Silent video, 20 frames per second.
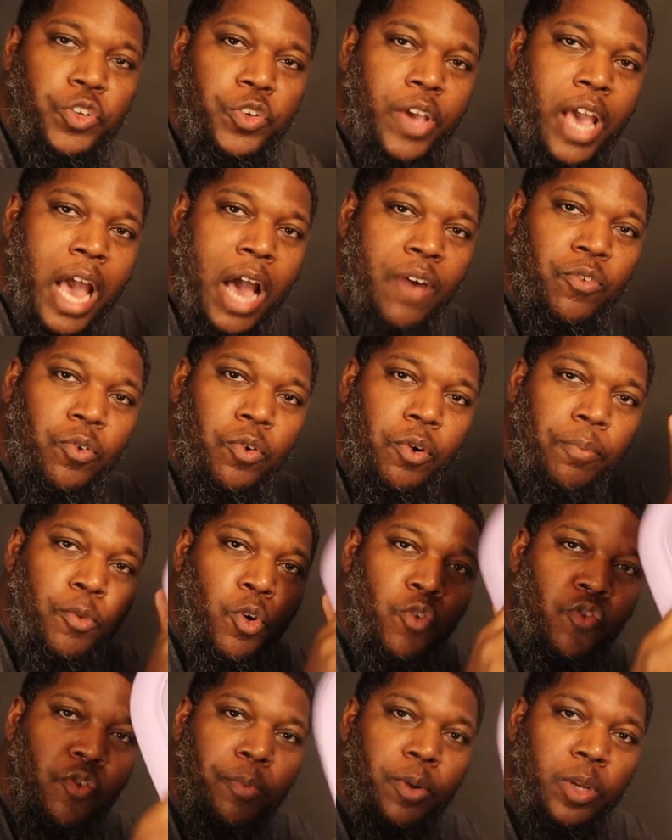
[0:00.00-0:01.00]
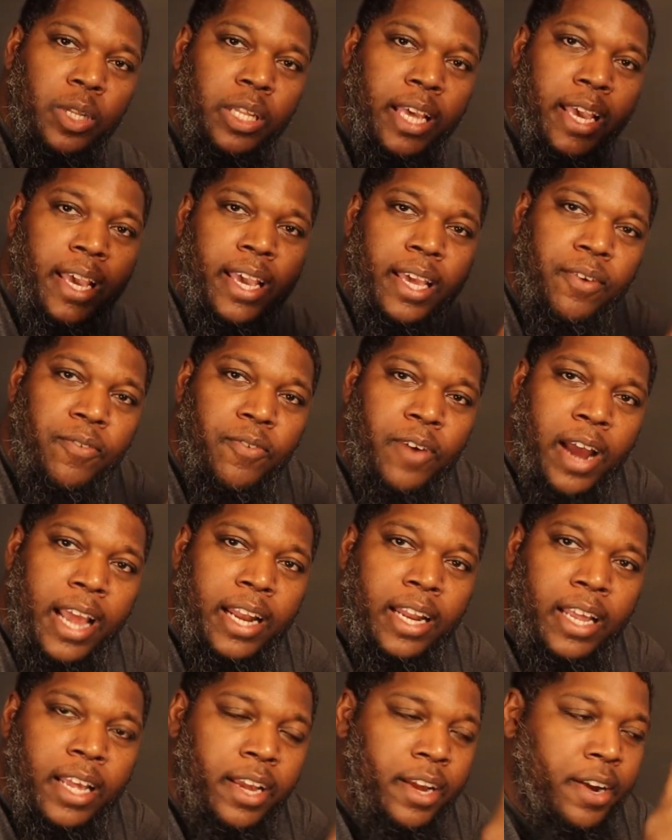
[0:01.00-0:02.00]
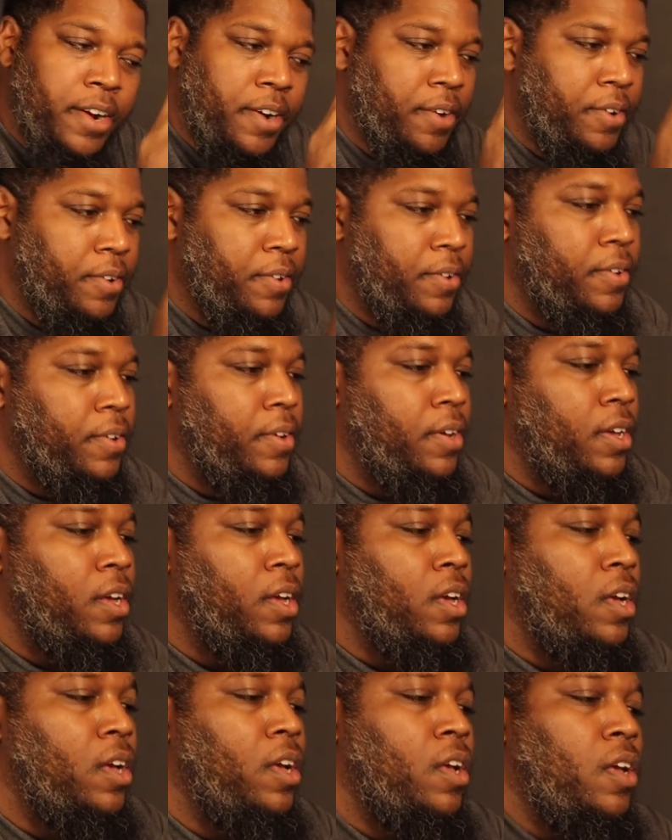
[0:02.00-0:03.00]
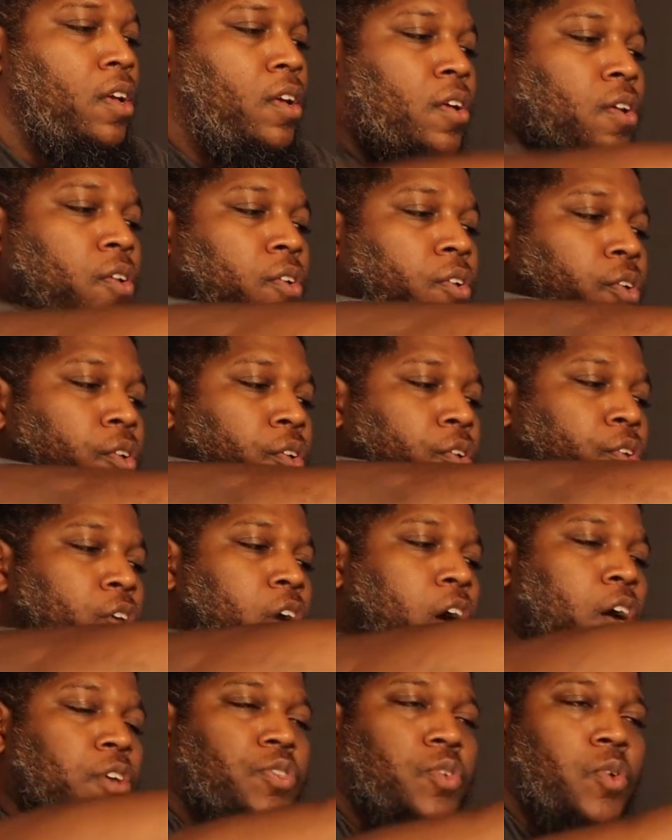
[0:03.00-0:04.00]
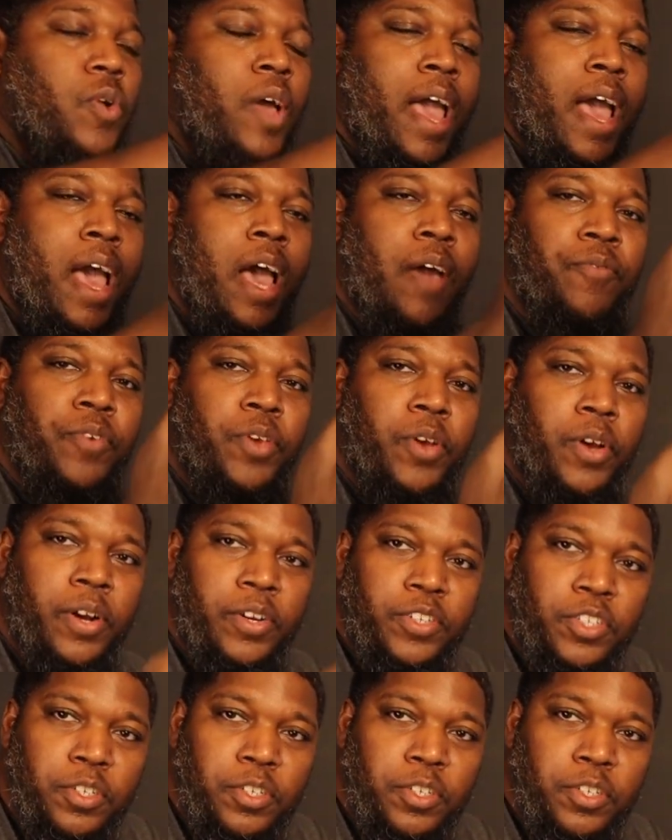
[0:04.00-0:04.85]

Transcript: you have a removable lid right here. You also have your